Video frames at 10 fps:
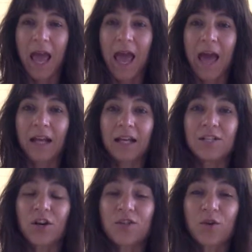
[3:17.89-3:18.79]
And
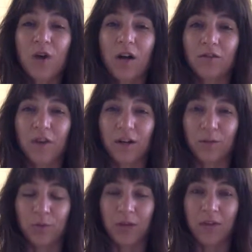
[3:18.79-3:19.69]
it's also called funnel
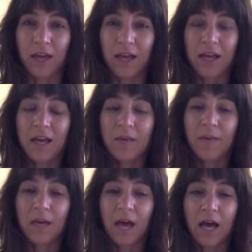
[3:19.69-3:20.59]
breathing
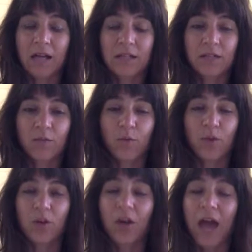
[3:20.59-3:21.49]
because
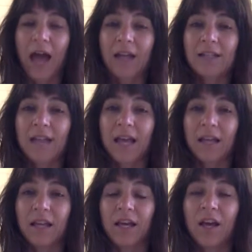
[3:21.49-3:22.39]
when you're
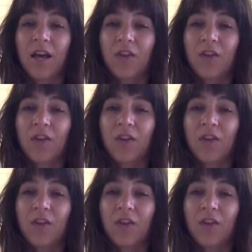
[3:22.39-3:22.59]
exhaling,